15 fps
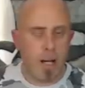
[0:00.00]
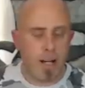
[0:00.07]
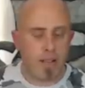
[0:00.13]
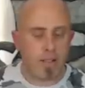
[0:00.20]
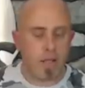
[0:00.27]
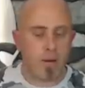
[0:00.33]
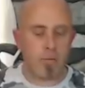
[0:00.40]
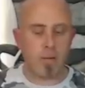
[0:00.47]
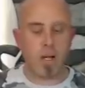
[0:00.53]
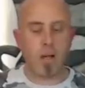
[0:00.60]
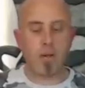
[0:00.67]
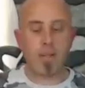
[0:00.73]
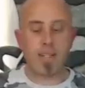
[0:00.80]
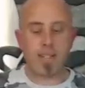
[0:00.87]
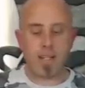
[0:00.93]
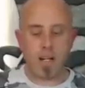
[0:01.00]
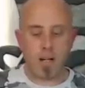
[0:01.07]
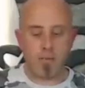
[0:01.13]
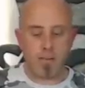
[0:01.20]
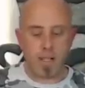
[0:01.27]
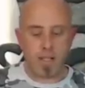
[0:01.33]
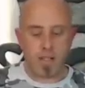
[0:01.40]
I don't know until
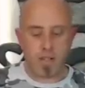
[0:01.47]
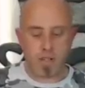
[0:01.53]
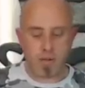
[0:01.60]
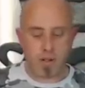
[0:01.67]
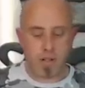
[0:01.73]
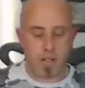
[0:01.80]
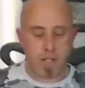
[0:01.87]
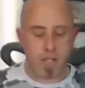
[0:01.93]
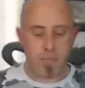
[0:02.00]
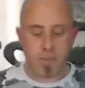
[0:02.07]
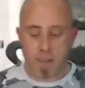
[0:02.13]
I read the instructions.